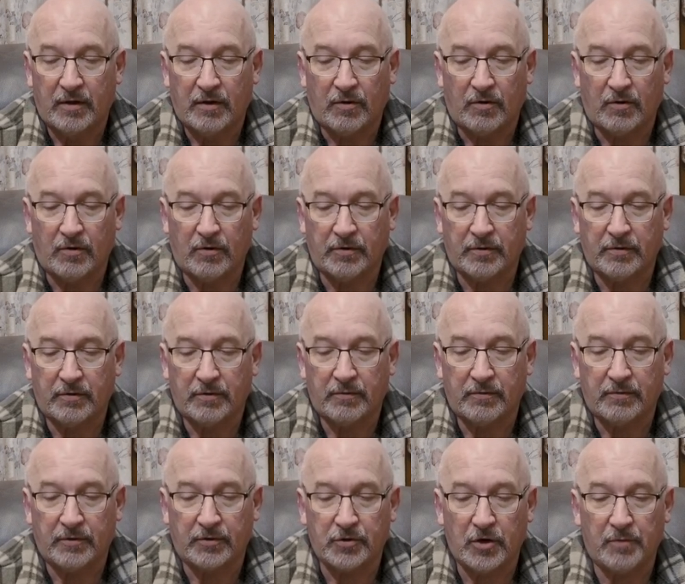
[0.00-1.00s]
on
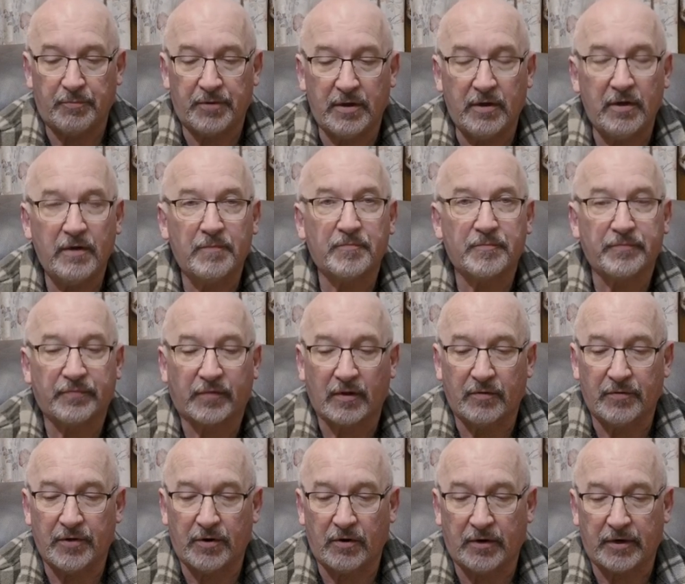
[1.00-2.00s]
the top here
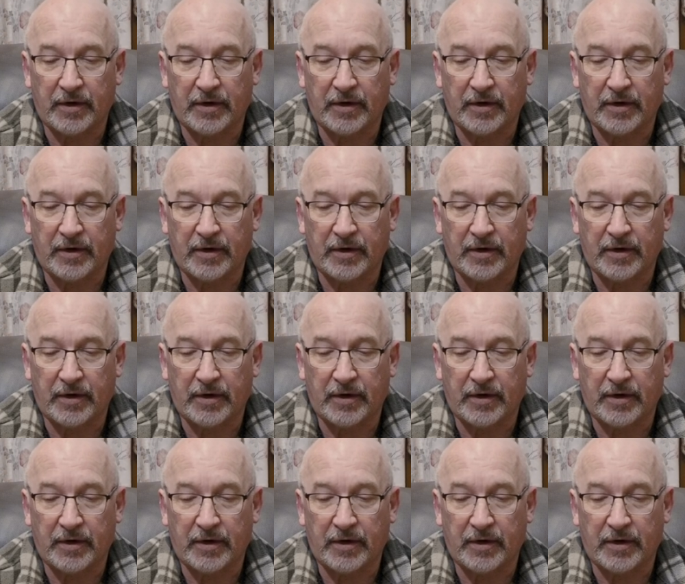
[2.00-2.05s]
that I